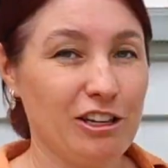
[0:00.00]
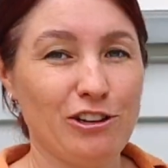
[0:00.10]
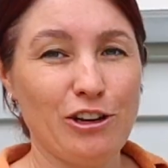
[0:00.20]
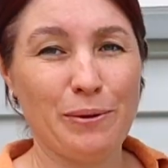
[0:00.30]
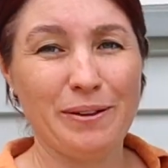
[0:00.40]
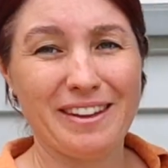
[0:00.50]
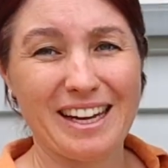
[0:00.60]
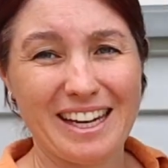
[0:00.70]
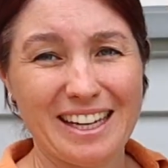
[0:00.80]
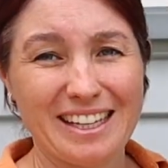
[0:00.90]
known
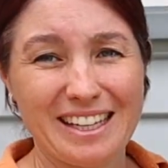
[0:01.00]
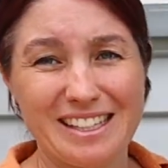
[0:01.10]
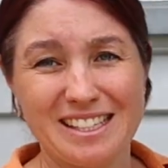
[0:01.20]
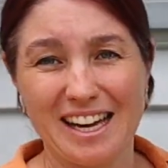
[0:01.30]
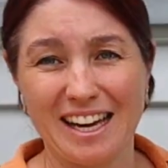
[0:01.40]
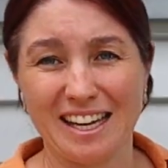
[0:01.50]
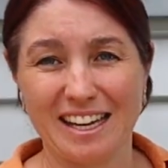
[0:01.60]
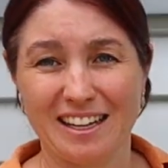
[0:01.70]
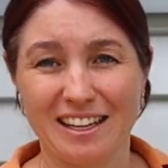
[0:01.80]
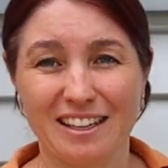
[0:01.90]
that he needs
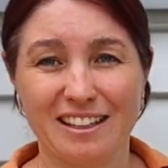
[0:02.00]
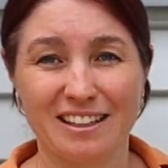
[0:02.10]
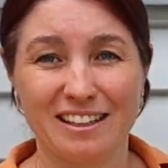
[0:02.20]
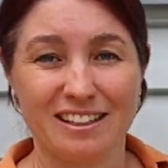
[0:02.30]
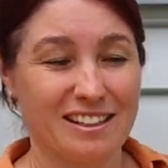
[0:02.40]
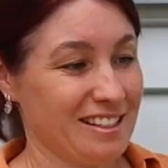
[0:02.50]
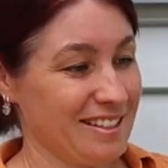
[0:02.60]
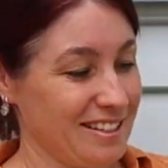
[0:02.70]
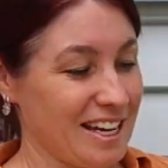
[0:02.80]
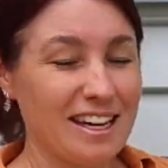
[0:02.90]
a
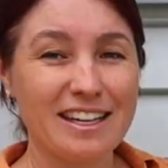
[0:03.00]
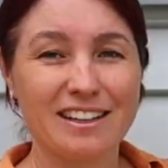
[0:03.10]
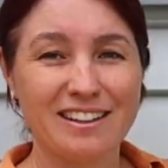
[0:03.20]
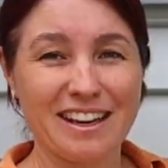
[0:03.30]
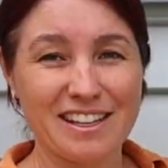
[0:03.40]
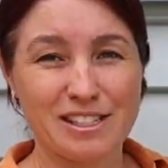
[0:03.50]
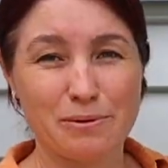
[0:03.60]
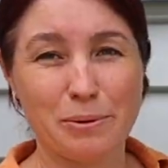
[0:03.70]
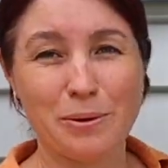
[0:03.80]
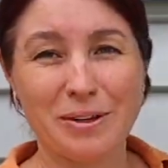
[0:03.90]
stake as
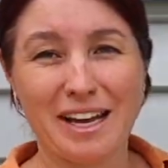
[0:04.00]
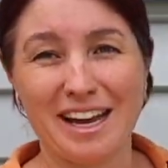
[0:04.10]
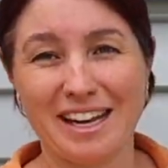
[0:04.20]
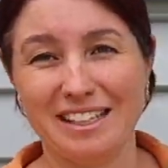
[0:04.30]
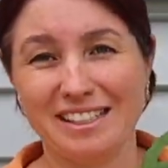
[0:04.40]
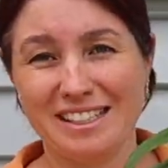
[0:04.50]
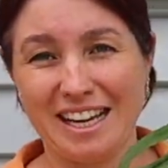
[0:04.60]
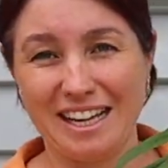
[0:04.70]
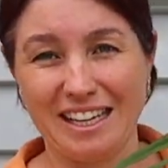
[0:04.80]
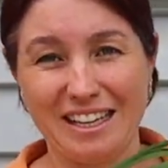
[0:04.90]
support and
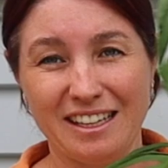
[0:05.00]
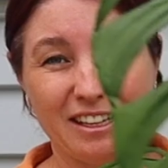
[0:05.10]
a